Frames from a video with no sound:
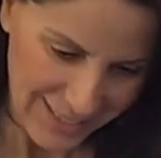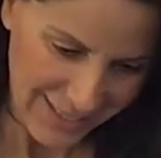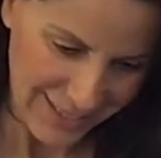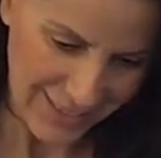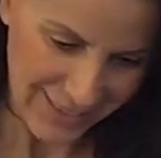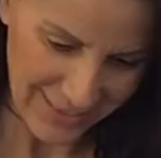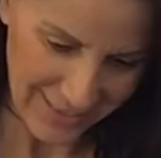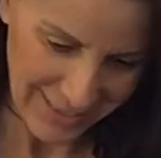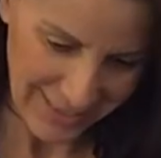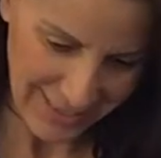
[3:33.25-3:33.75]
All
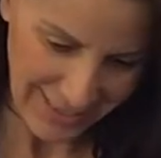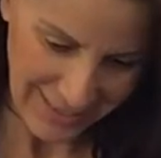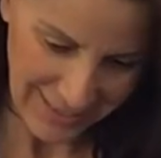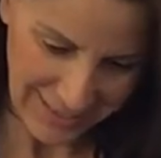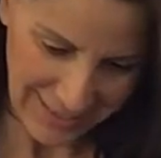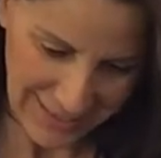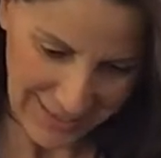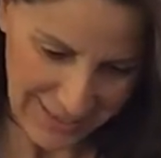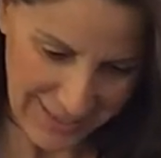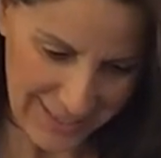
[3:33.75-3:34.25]
right,
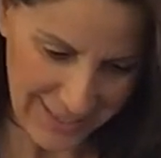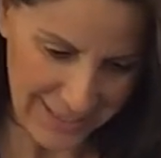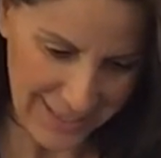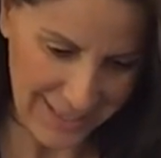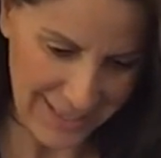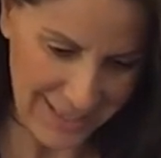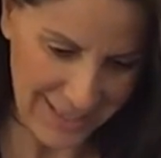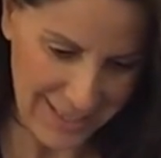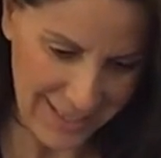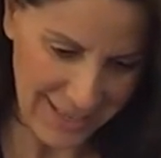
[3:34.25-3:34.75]
let's get it
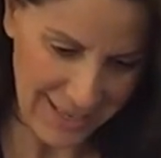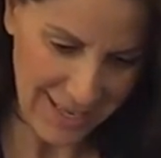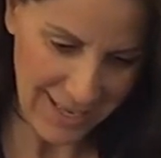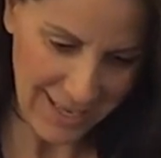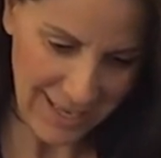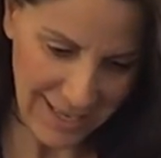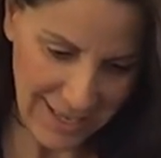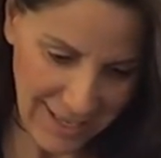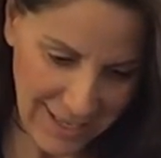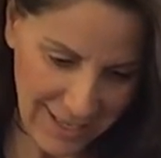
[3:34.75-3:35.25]
in
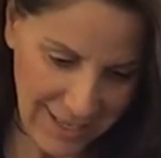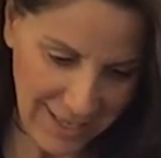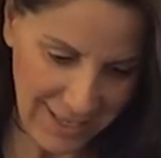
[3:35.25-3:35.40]
there.